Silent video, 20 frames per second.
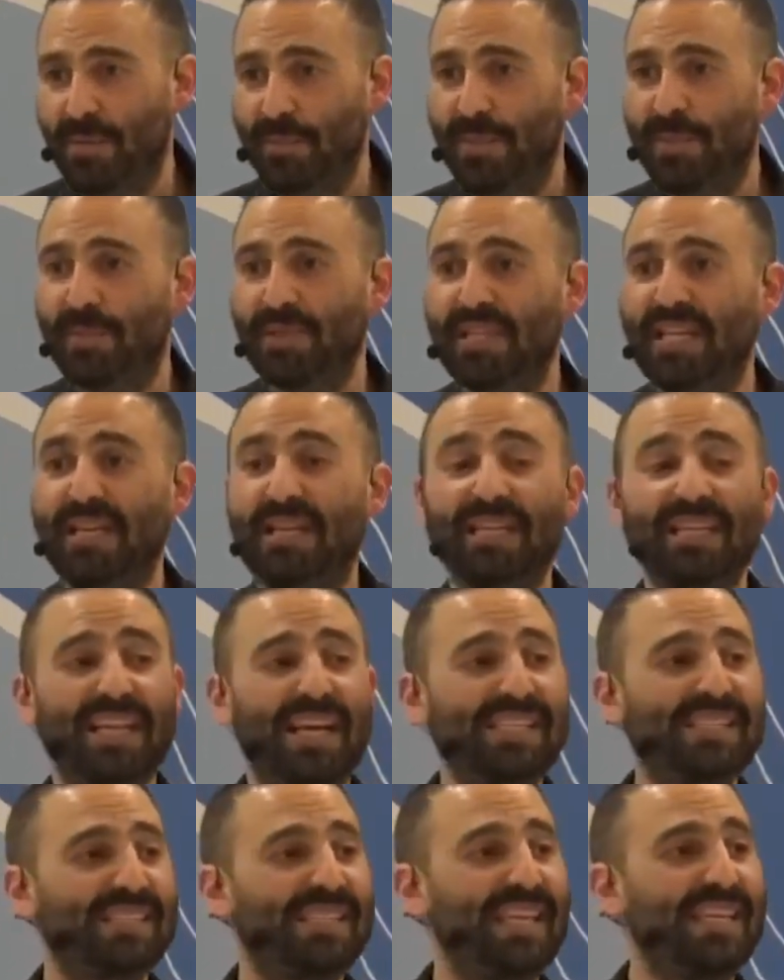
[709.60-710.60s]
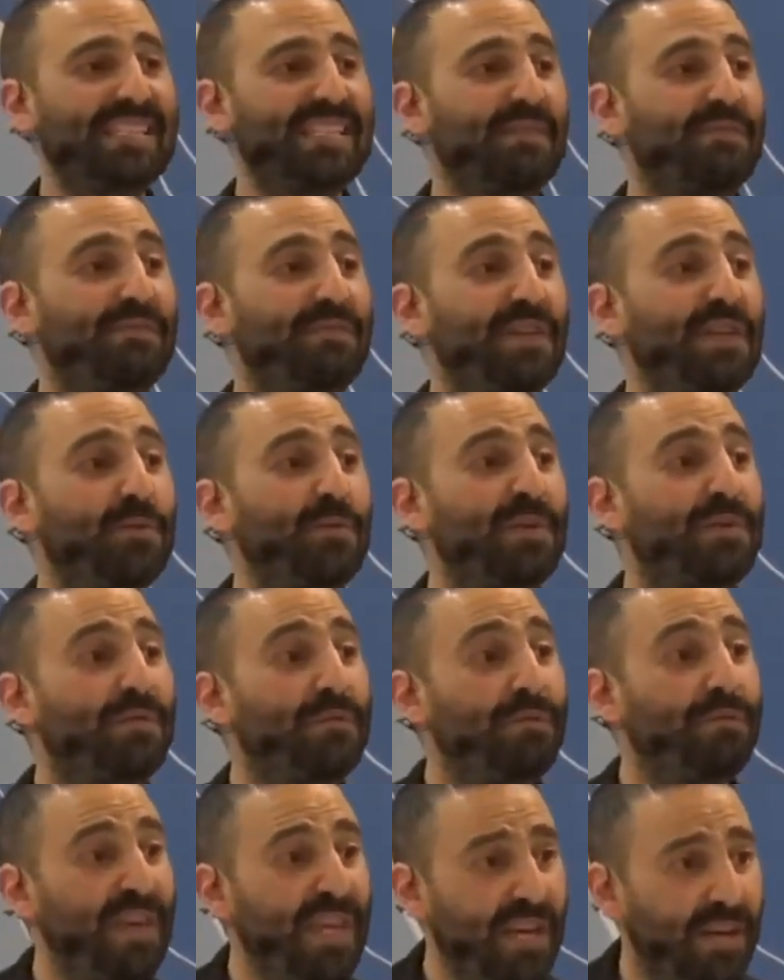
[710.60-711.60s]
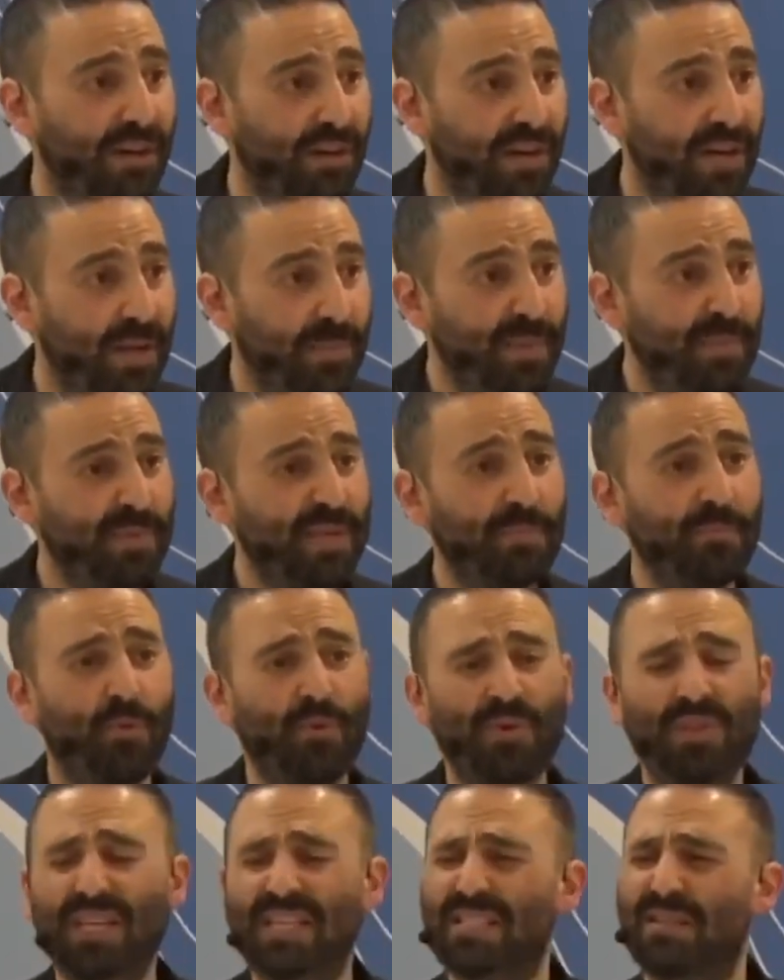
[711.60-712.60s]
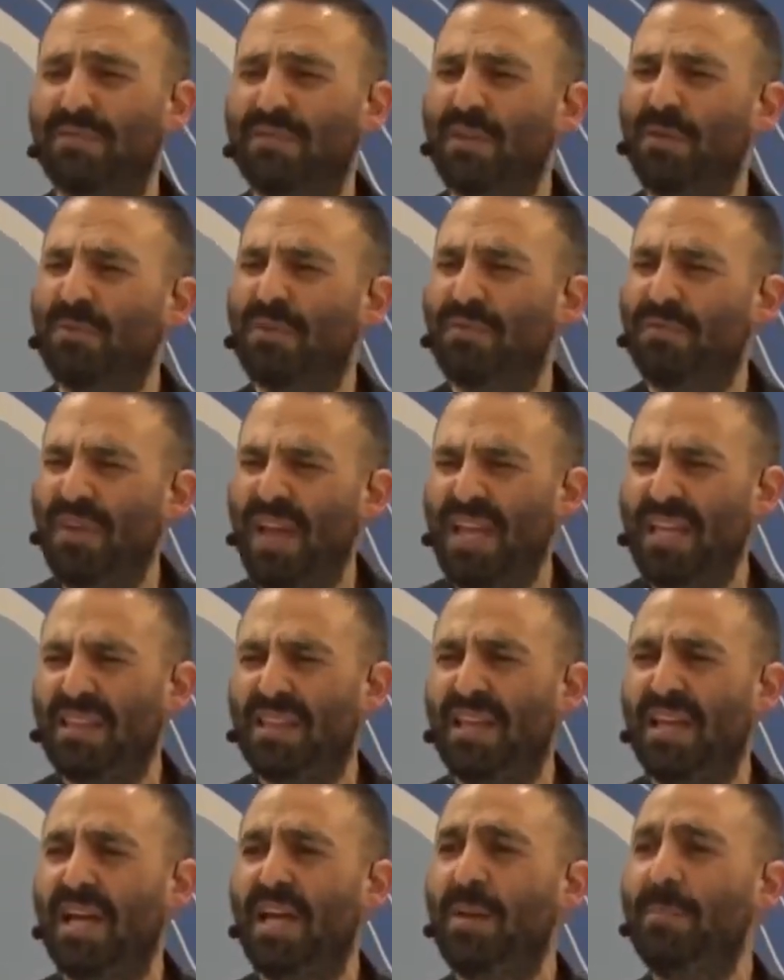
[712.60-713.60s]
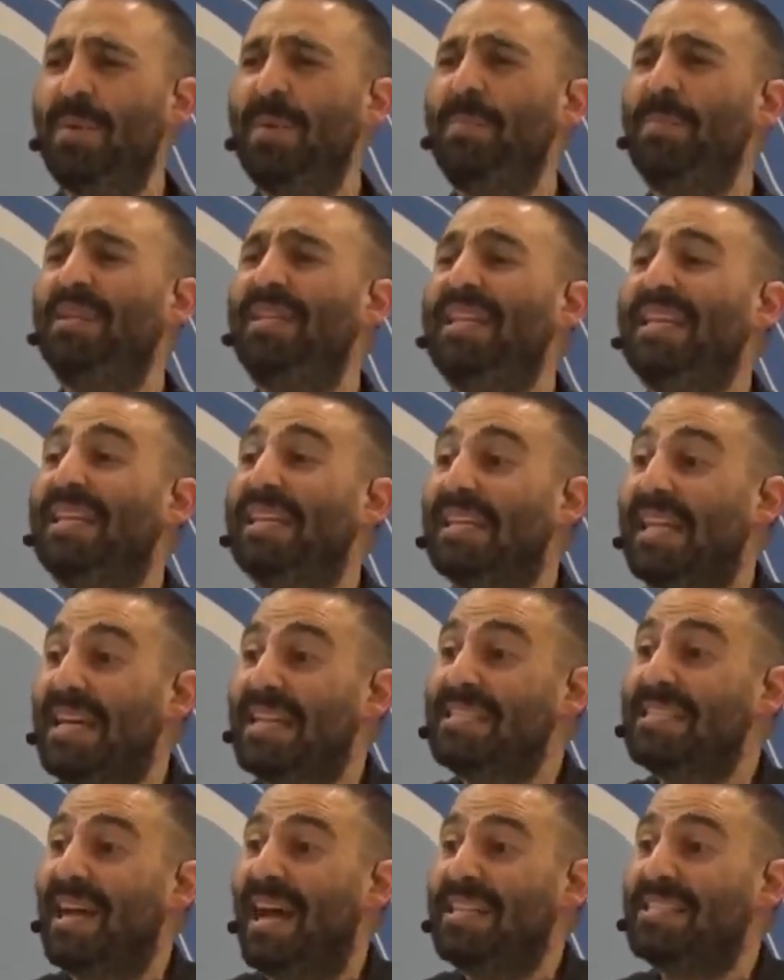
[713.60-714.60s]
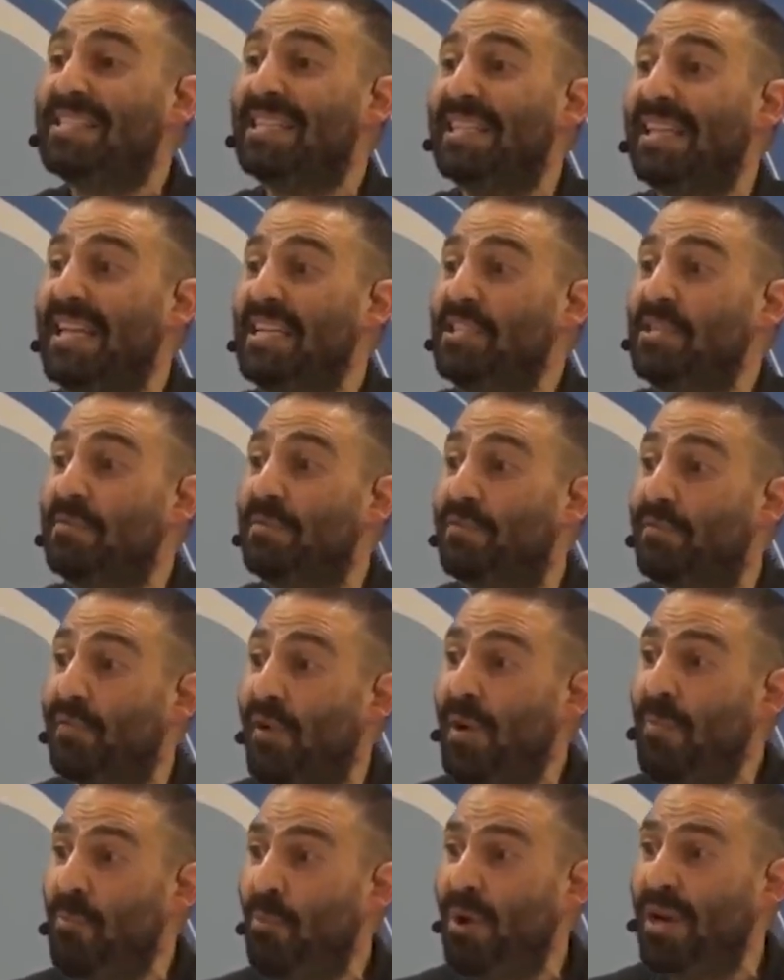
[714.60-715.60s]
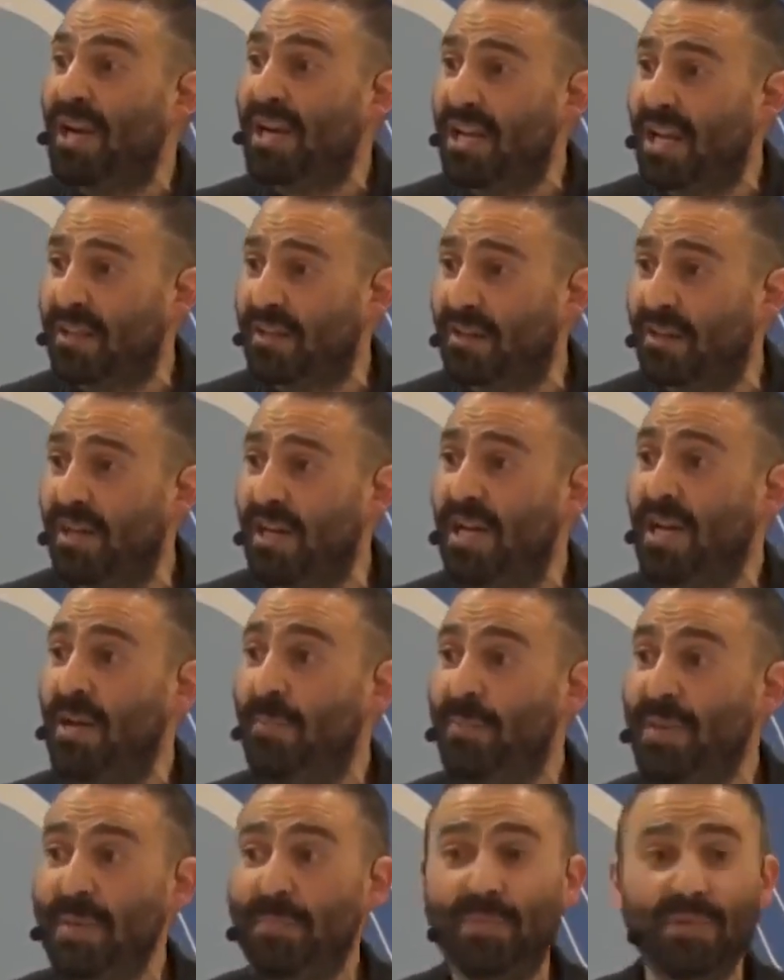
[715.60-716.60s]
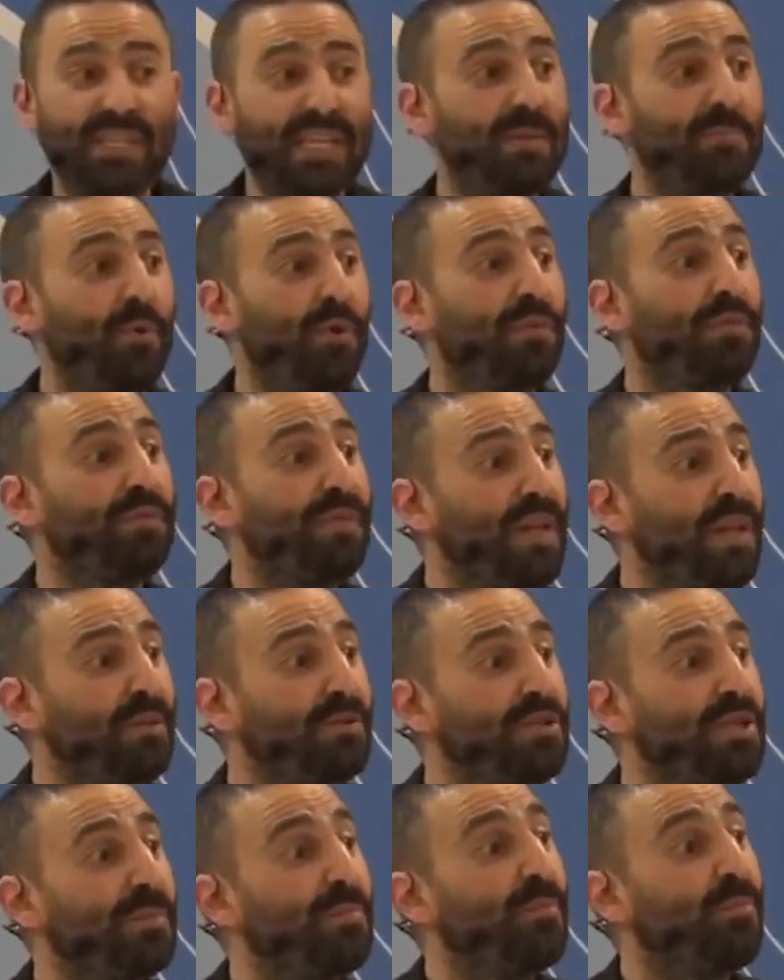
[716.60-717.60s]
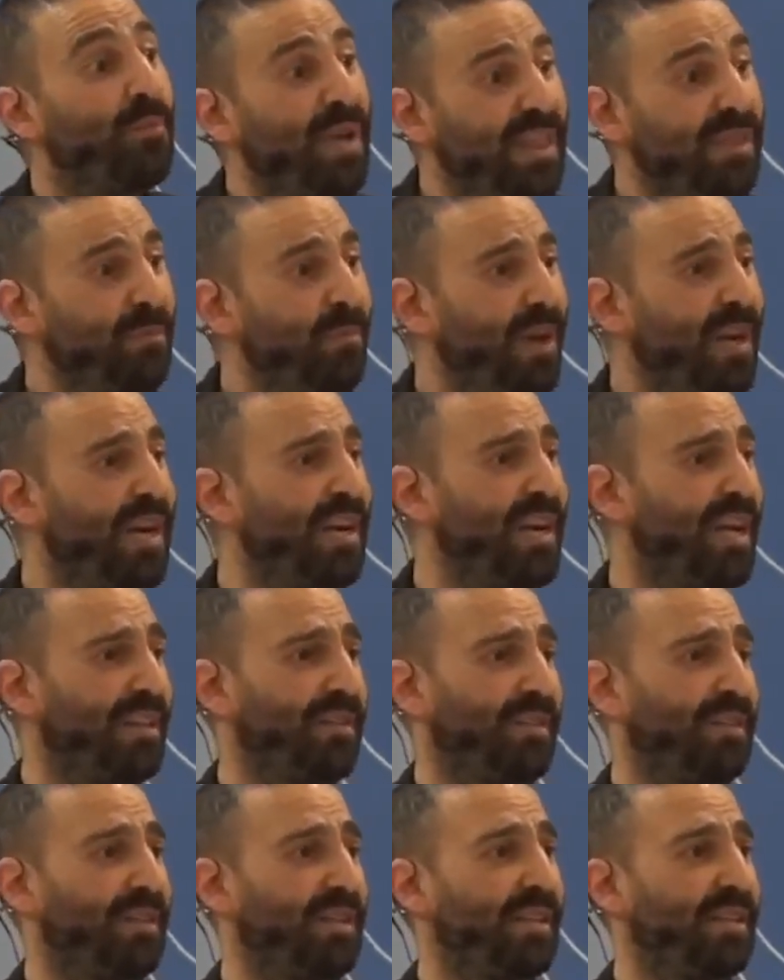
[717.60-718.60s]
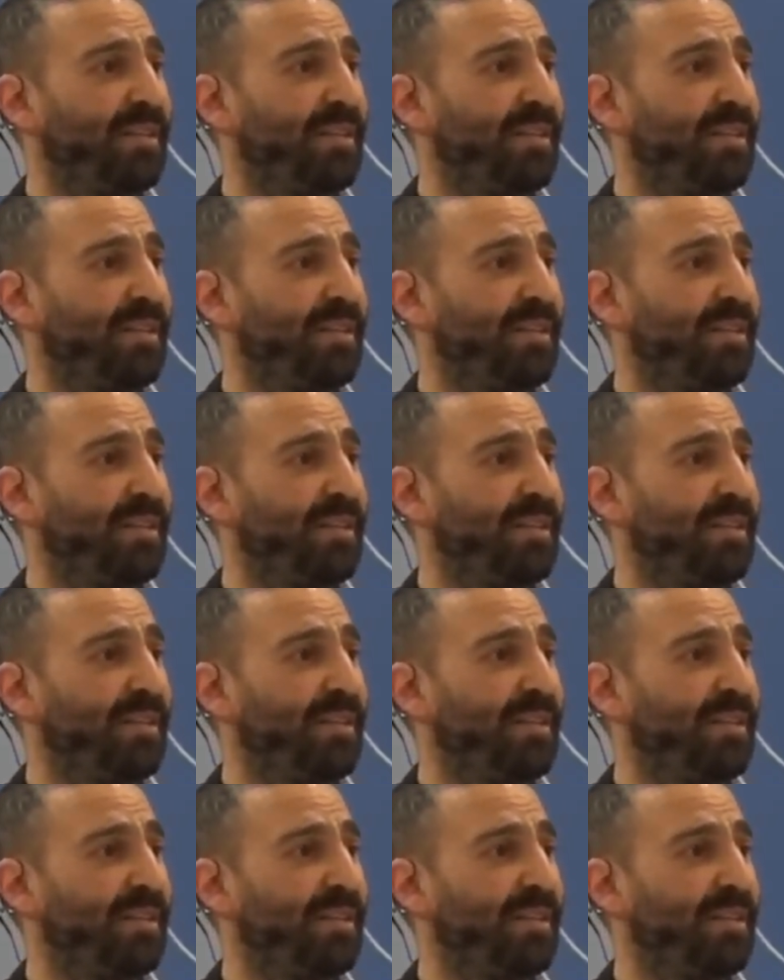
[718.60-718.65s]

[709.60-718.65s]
People need less things that fill with fear. People need more things that fill with faith. People need less isolation from one another. People need more fellowship with one another.